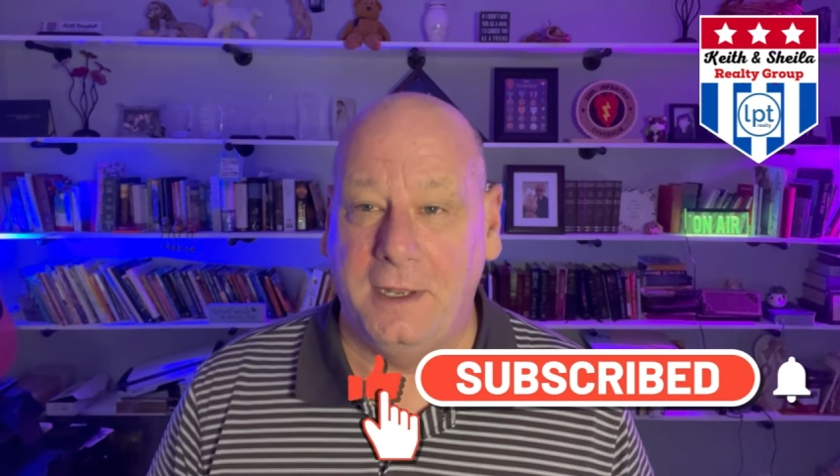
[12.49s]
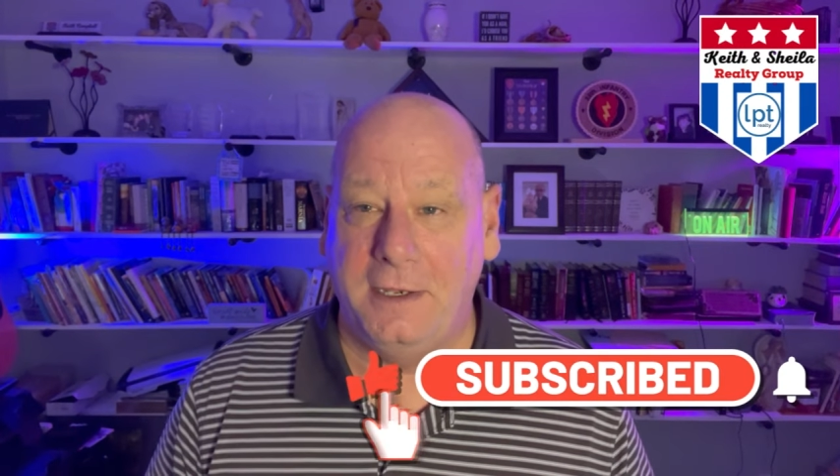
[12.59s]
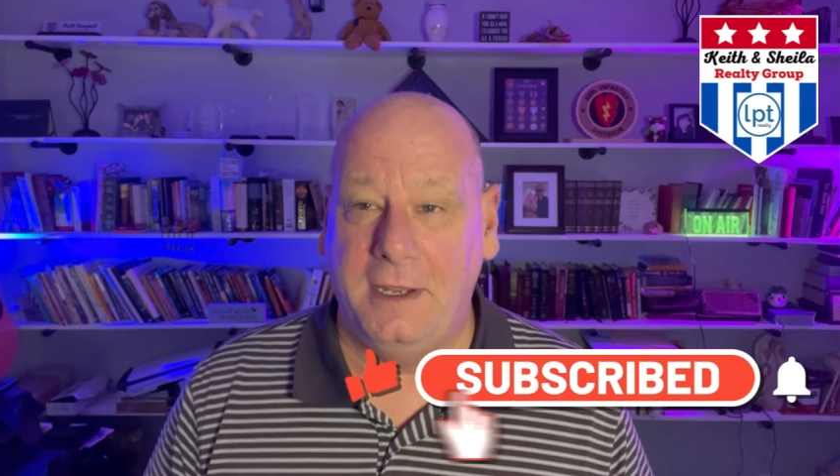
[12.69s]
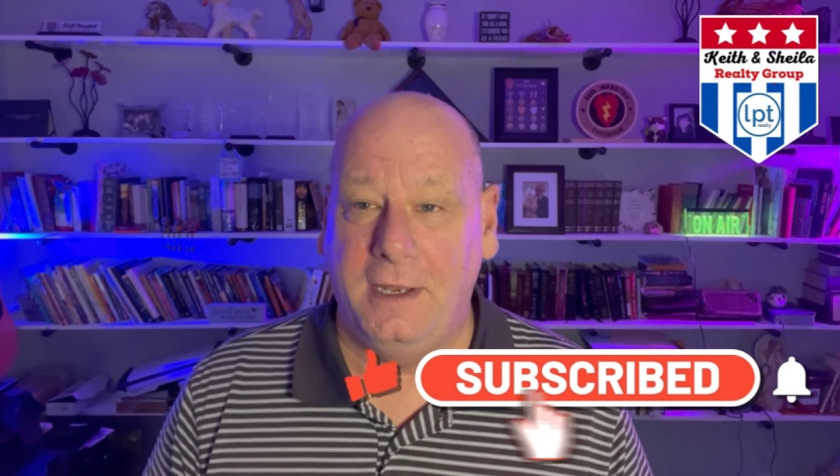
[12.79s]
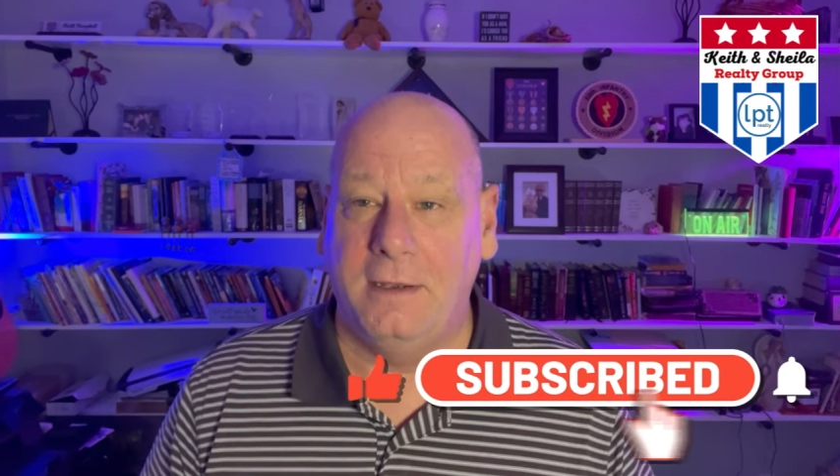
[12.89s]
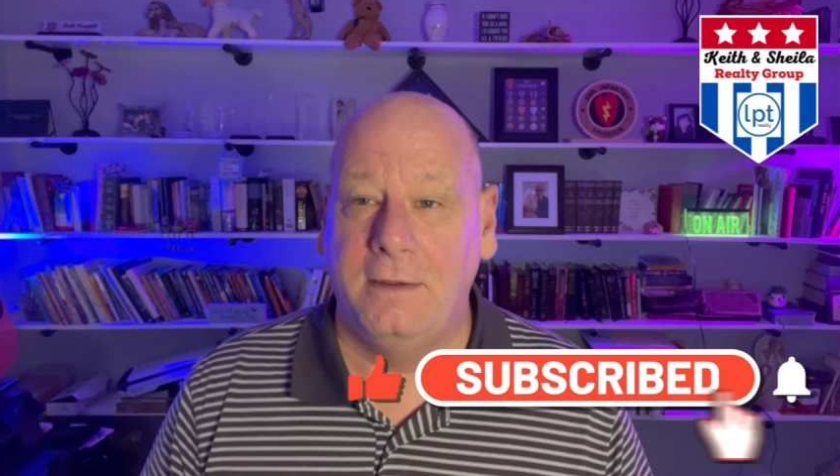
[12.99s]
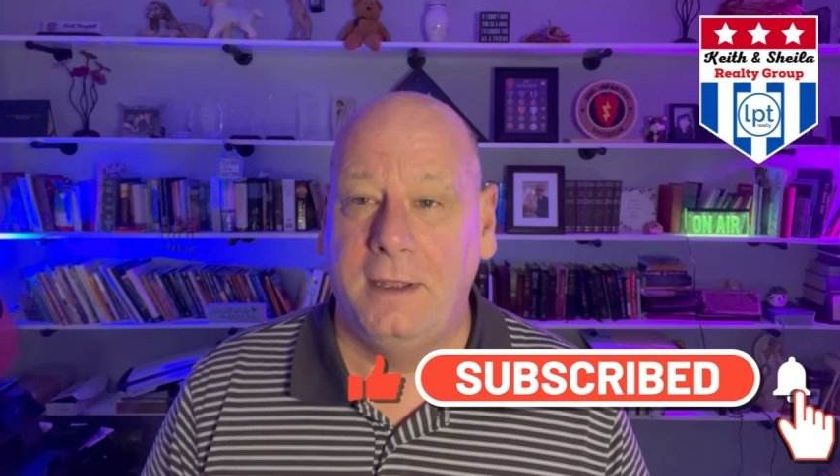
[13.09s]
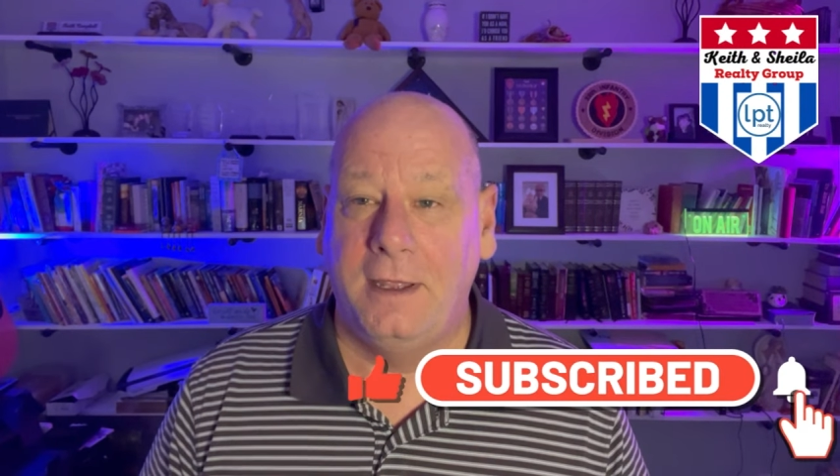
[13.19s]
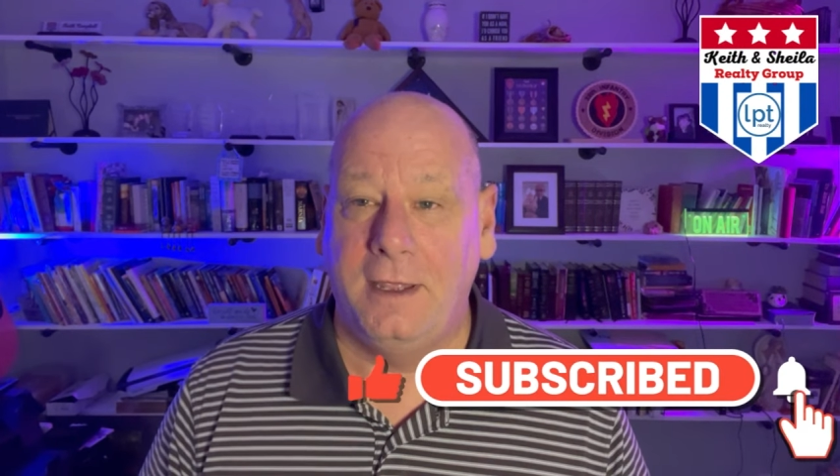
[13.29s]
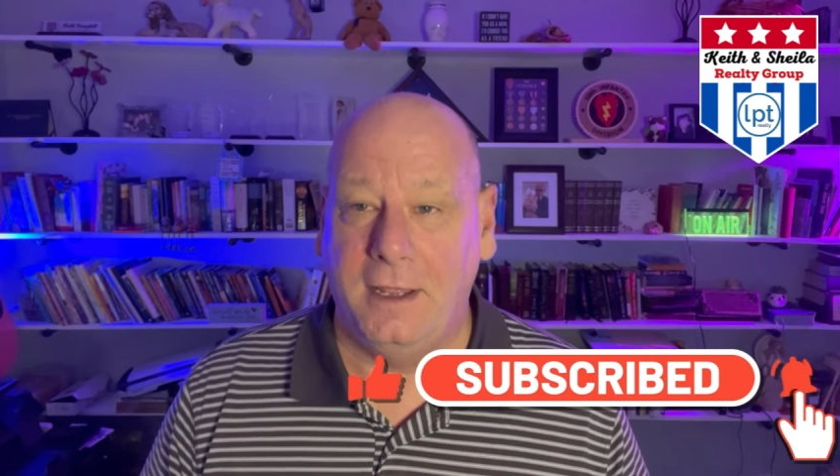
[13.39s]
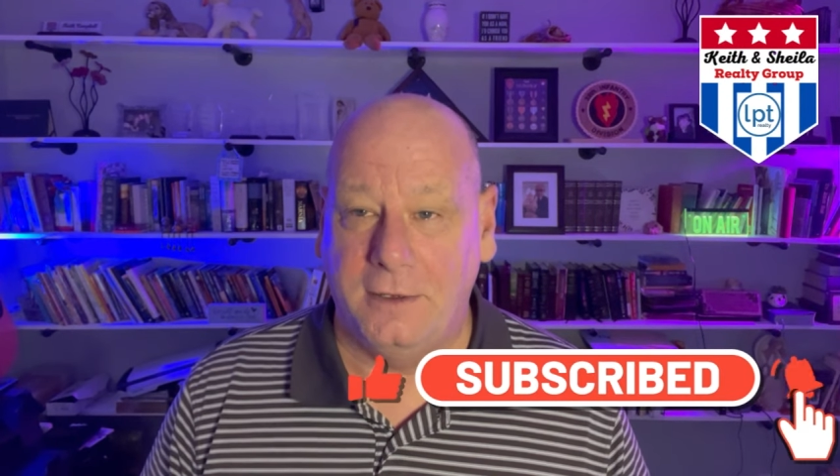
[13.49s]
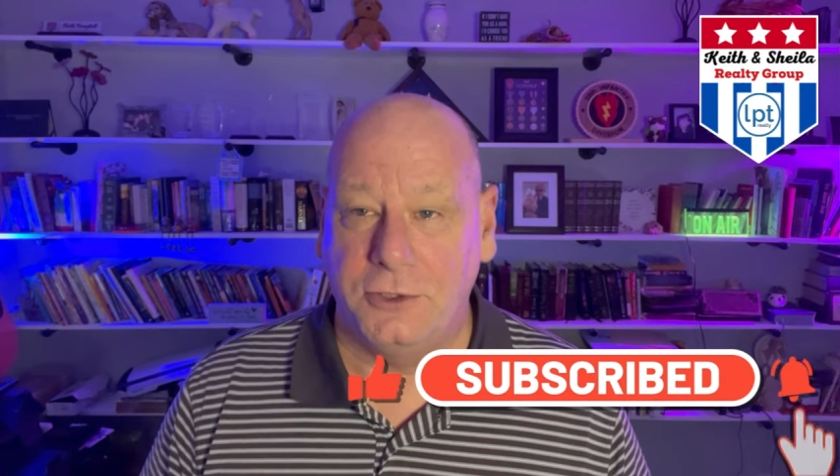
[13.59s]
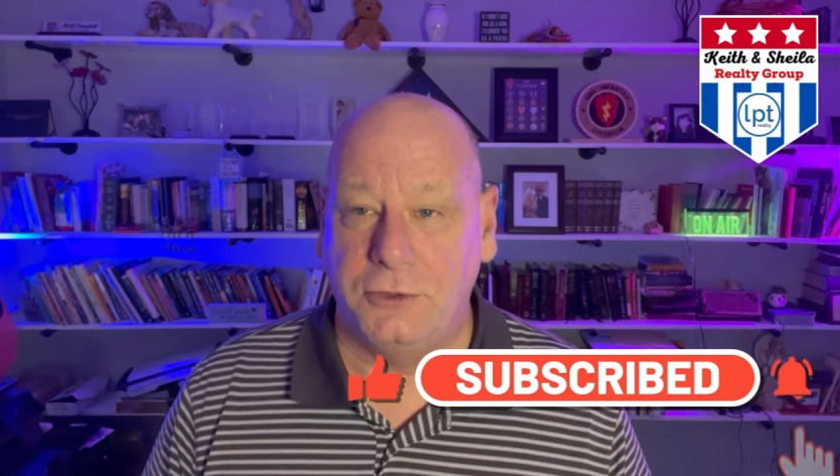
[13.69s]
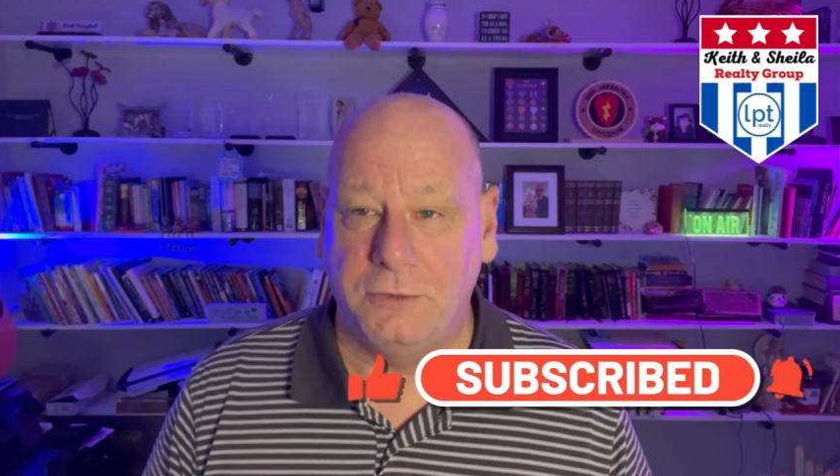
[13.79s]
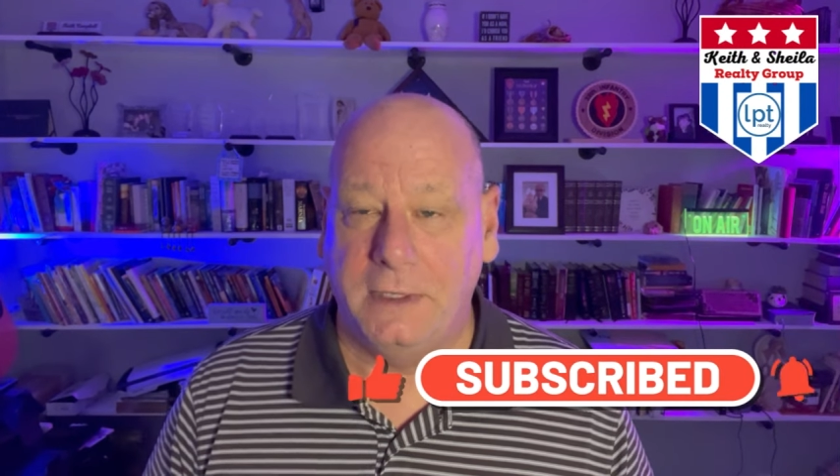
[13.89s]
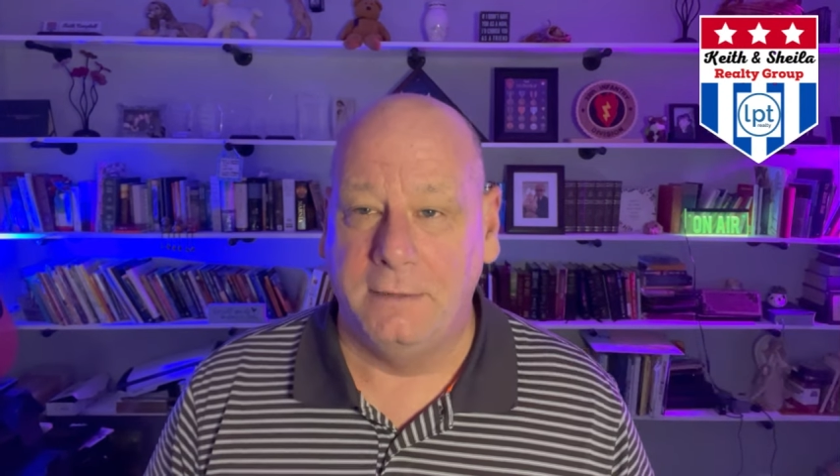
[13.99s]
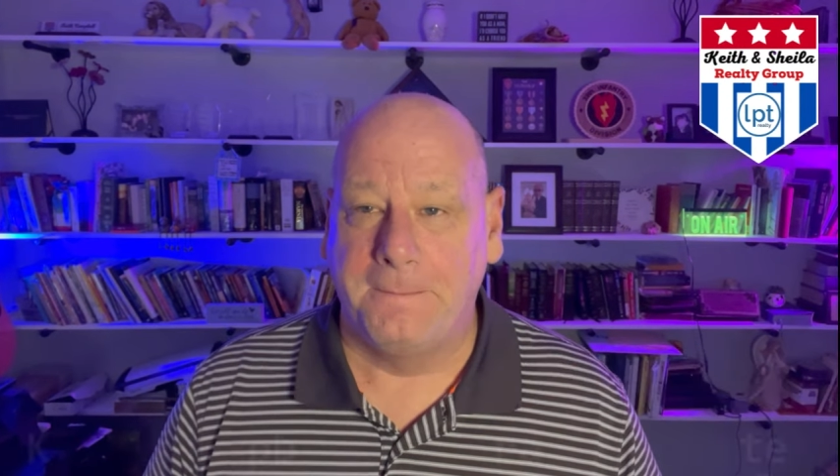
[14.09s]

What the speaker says: lending industry.